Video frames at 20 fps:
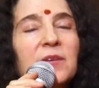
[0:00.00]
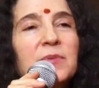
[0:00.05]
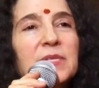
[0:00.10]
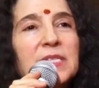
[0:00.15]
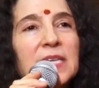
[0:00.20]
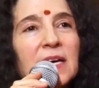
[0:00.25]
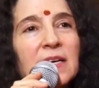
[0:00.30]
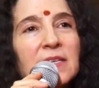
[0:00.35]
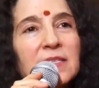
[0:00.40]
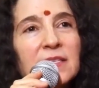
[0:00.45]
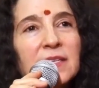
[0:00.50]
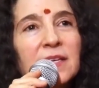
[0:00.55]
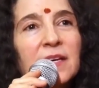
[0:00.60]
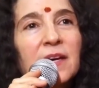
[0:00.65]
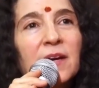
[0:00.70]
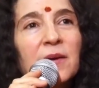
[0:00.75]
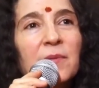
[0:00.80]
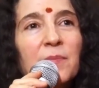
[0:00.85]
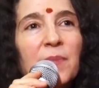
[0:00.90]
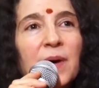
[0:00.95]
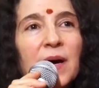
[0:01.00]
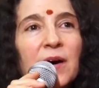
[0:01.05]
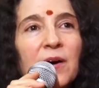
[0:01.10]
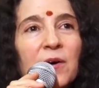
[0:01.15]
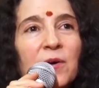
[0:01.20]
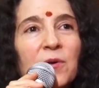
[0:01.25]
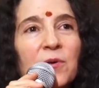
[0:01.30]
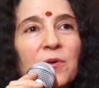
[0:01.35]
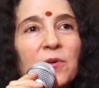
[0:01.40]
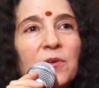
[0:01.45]
He was asking
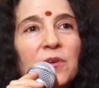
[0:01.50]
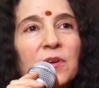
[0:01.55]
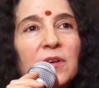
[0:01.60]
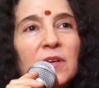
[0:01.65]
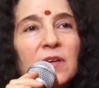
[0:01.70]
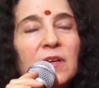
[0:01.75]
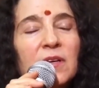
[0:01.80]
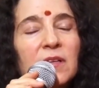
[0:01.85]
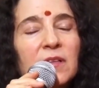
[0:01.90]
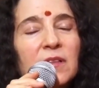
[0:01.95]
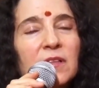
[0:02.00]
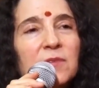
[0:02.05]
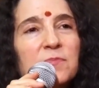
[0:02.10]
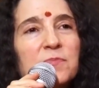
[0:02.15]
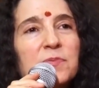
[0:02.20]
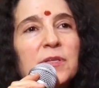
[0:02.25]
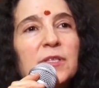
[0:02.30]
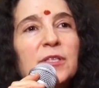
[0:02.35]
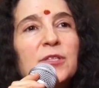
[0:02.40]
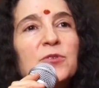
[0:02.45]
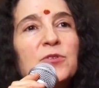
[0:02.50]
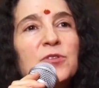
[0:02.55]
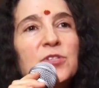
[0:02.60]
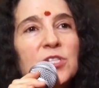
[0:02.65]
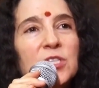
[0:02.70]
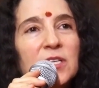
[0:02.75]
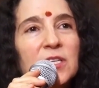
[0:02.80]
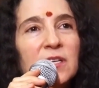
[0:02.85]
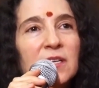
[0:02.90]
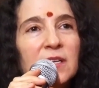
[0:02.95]
about the
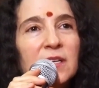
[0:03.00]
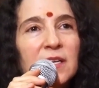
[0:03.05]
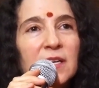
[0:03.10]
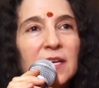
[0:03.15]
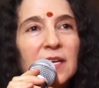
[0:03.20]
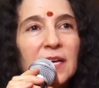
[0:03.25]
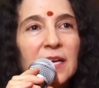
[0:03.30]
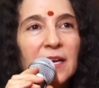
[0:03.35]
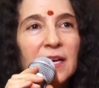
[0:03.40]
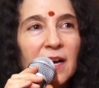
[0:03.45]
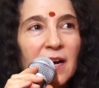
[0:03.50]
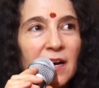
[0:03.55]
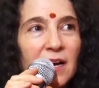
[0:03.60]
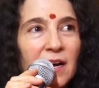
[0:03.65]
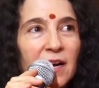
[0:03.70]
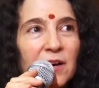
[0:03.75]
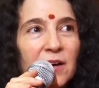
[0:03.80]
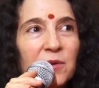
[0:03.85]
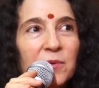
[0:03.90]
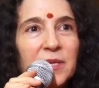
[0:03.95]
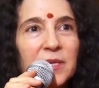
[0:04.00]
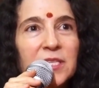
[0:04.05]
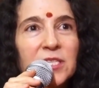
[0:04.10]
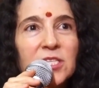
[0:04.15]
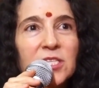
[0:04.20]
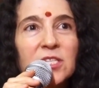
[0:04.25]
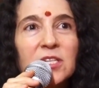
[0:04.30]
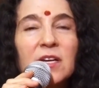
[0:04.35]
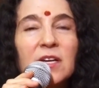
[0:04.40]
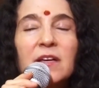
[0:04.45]
pollution in Ganga,
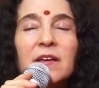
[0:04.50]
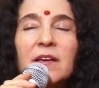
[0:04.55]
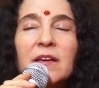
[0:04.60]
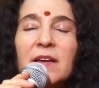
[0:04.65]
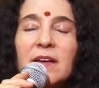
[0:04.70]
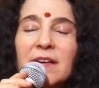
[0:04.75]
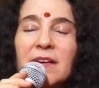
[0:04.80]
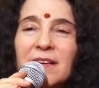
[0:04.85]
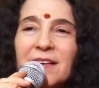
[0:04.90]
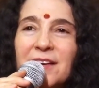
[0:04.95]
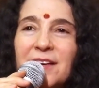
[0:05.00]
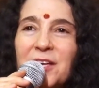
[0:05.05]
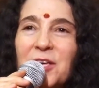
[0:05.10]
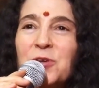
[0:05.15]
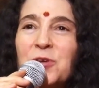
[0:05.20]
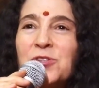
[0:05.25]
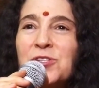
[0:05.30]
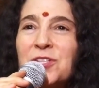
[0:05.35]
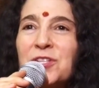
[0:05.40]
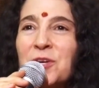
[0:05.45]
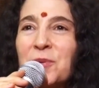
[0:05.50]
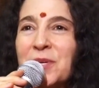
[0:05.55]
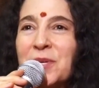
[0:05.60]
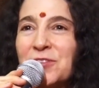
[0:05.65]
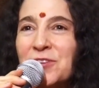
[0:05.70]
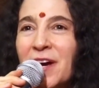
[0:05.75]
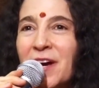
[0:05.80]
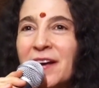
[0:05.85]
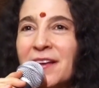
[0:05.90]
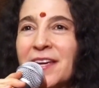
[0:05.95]
which usually we
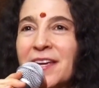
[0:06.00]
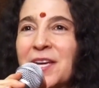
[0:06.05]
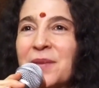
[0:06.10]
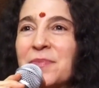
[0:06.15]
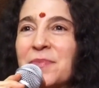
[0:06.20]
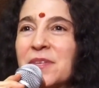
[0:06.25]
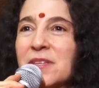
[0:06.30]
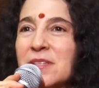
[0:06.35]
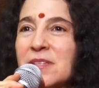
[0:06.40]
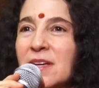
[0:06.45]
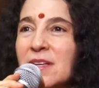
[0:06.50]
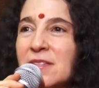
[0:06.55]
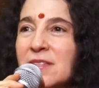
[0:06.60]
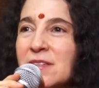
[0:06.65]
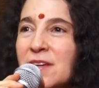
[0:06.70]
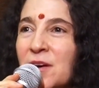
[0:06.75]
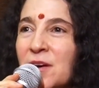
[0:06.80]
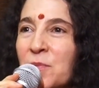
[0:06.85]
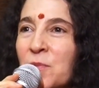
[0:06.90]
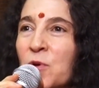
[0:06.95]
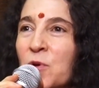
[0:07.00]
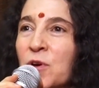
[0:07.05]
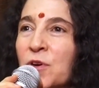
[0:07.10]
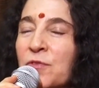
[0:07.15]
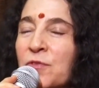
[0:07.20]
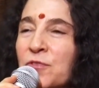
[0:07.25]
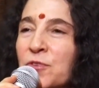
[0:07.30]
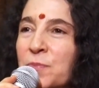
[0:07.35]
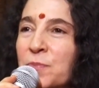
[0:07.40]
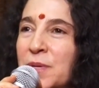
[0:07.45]
try to keep the satsang
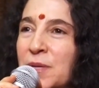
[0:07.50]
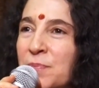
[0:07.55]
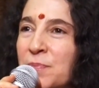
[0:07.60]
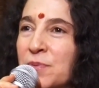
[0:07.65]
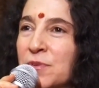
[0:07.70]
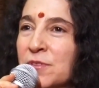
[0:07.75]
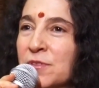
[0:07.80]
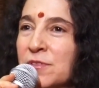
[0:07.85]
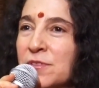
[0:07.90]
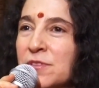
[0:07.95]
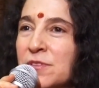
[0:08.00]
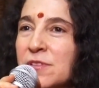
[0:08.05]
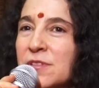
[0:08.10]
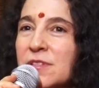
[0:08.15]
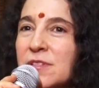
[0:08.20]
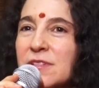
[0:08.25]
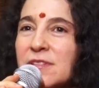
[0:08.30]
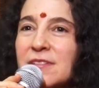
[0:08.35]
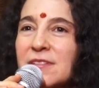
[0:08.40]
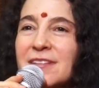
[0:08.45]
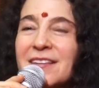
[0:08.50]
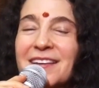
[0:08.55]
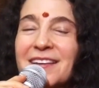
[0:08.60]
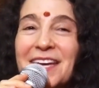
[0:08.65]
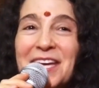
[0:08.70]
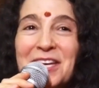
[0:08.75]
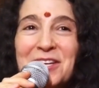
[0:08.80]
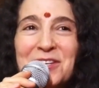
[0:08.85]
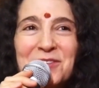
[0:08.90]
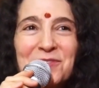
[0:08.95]
more for people's
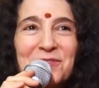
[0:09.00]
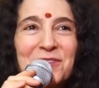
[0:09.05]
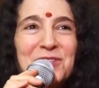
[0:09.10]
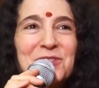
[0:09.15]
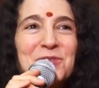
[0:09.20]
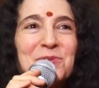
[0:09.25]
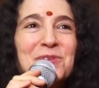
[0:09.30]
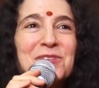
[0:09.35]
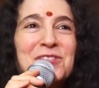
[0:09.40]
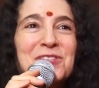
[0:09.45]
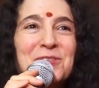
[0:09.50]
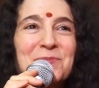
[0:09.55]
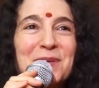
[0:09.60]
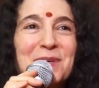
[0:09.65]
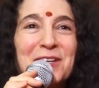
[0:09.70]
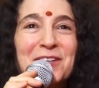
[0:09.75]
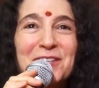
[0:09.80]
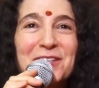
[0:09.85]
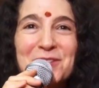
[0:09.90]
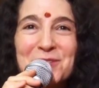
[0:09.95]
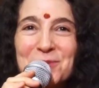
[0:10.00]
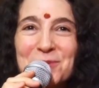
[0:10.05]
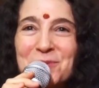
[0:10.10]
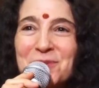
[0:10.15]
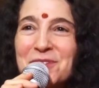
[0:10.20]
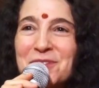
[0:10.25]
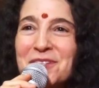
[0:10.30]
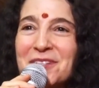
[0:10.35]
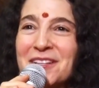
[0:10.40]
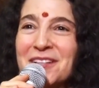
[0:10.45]
individual
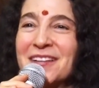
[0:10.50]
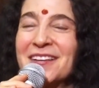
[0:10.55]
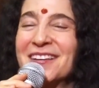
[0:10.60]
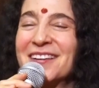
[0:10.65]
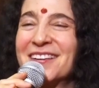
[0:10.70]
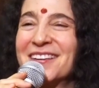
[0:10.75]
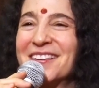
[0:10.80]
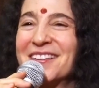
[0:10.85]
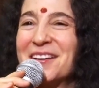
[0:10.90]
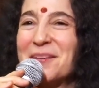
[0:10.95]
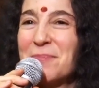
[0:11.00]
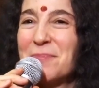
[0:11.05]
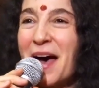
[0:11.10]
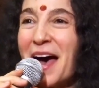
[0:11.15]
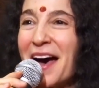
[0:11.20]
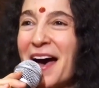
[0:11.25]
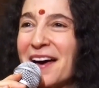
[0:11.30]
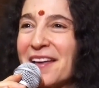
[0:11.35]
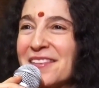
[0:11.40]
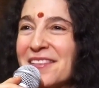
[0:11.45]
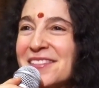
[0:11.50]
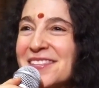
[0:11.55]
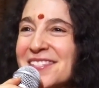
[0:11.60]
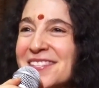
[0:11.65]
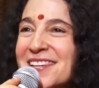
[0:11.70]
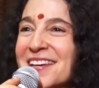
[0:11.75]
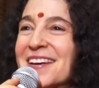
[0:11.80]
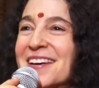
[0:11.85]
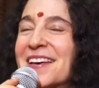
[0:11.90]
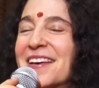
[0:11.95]
spiritual
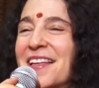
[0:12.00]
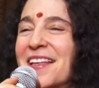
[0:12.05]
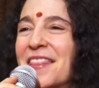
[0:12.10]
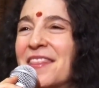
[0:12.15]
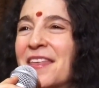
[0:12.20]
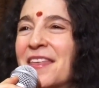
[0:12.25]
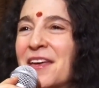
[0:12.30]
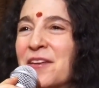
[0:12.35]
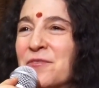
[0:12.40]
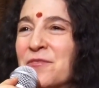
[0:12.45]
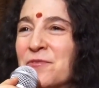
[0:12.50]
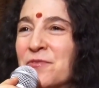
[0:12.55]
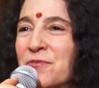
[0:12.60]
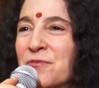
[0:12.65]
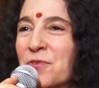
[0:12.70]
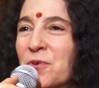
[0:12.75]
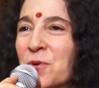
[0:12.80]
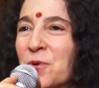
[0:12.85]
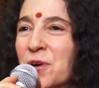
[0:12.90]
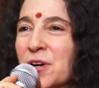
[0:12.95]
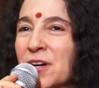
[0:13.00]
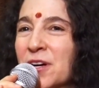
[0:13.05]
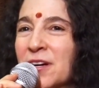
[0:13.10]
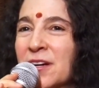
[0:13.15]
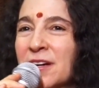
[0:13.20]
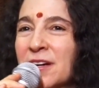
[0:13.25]
paths than for